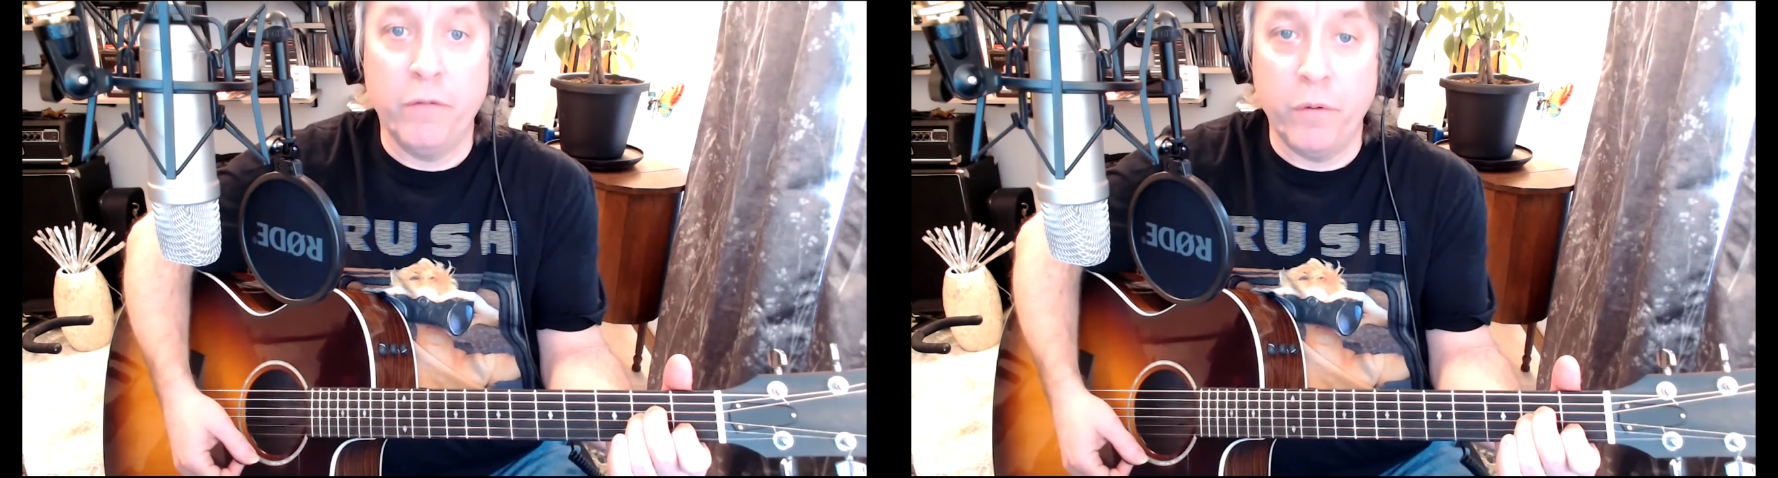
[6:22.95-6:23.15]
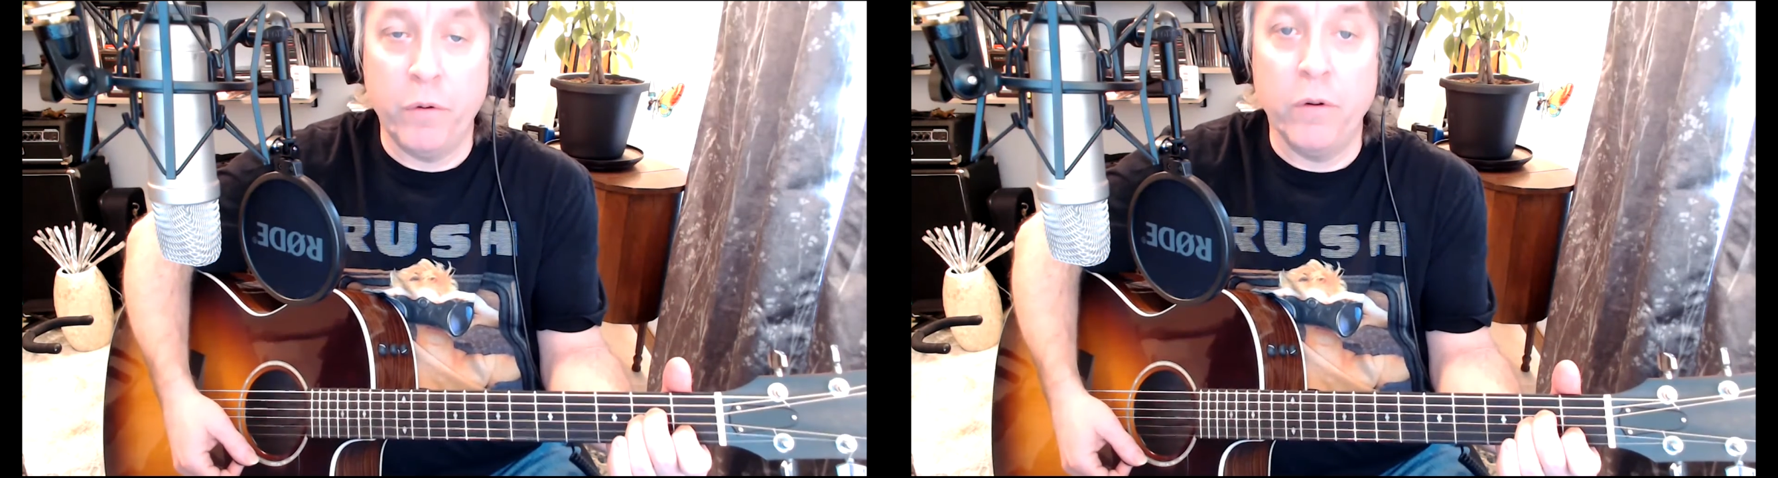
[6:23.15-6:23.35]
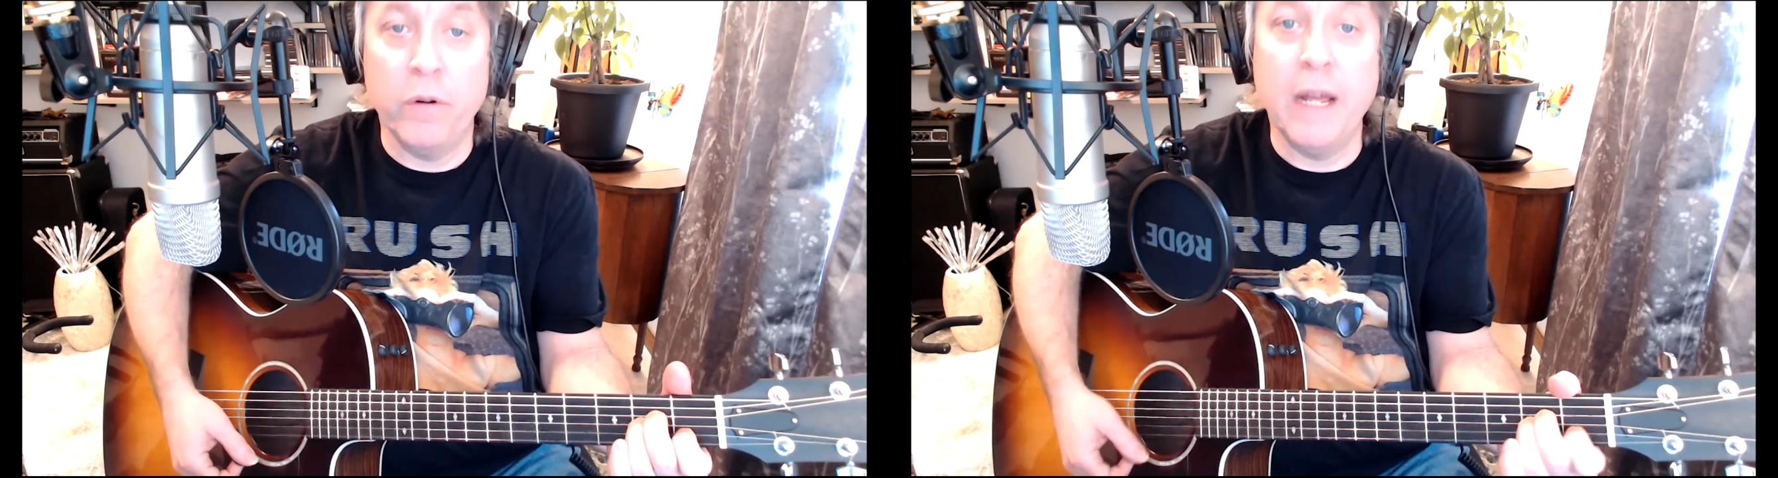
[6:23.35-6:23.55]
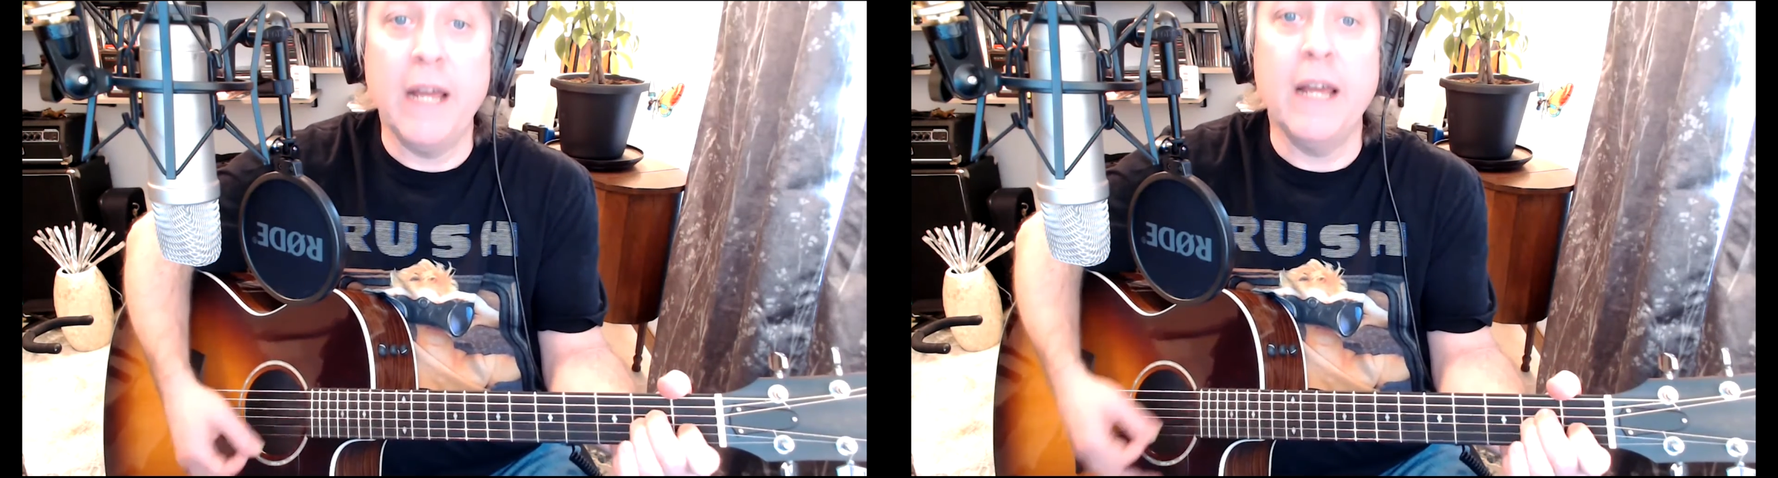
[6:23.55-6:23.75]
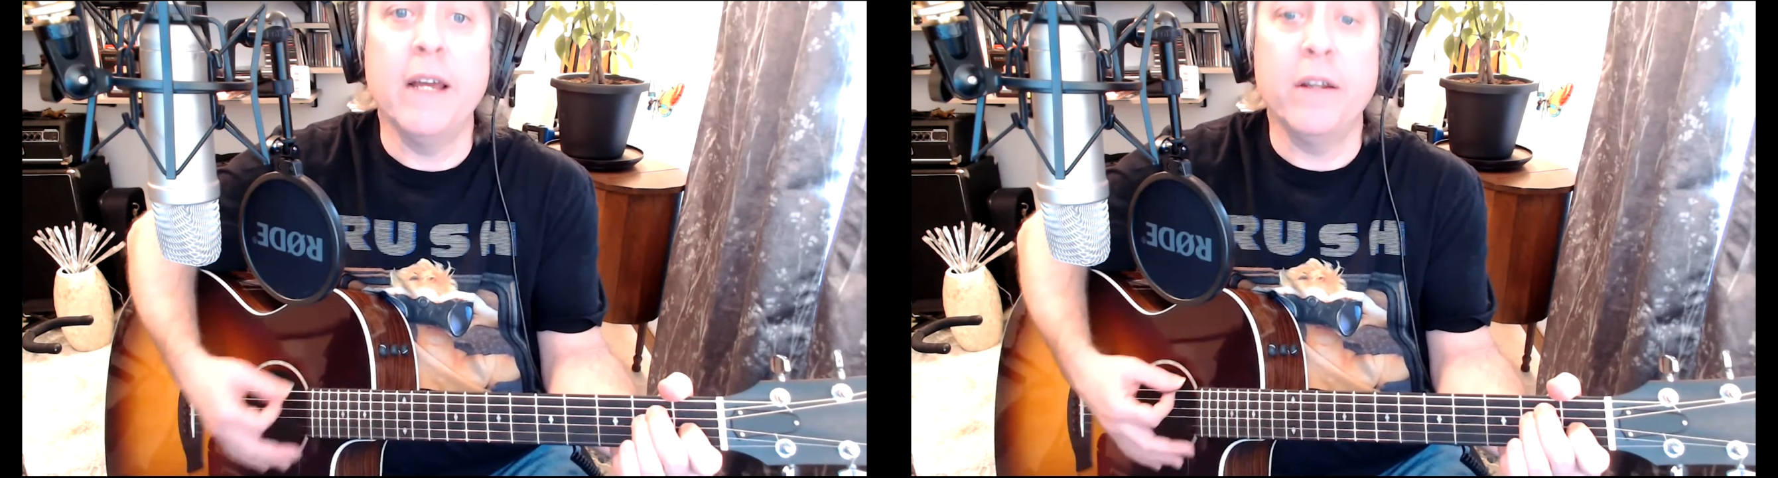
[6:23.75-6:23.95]
4,
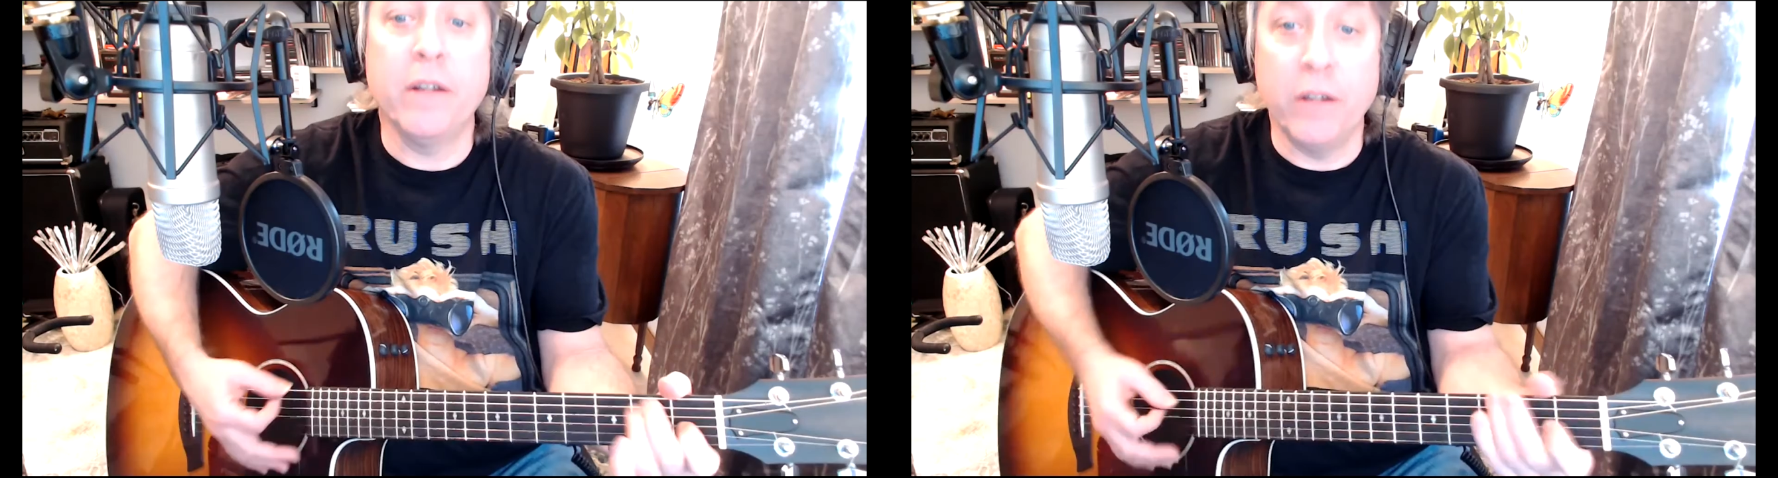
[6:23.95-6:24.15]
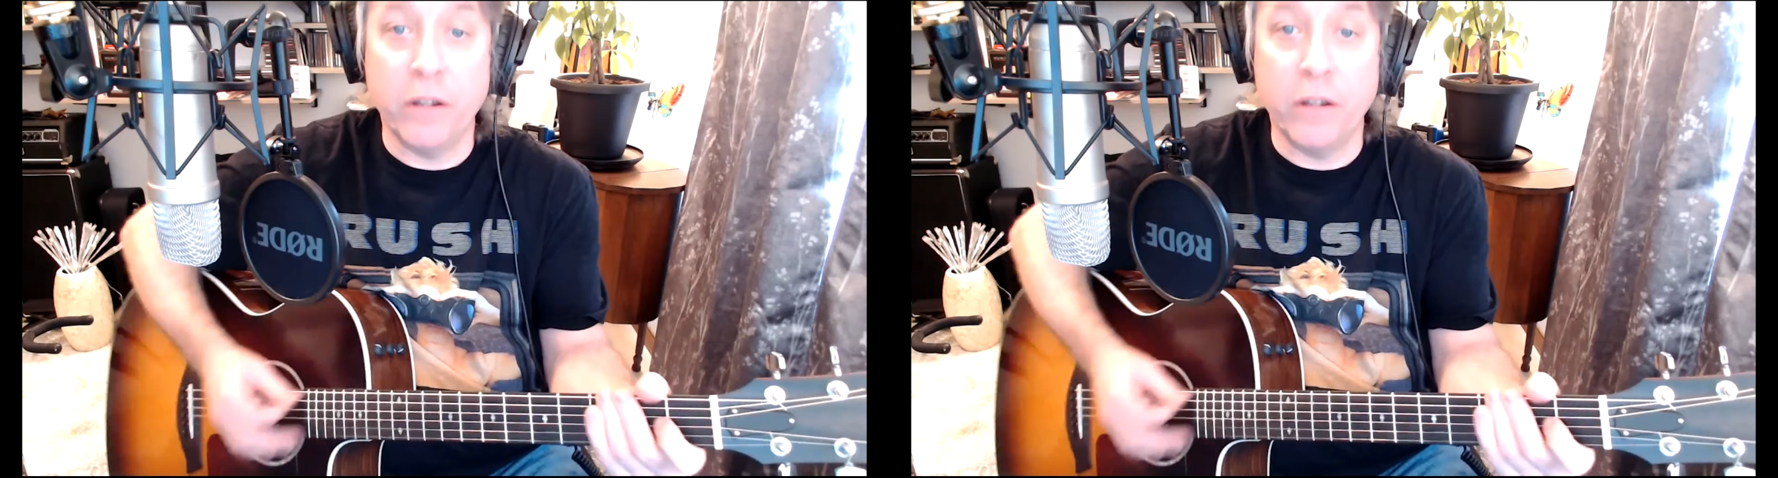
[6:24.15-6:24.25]
and.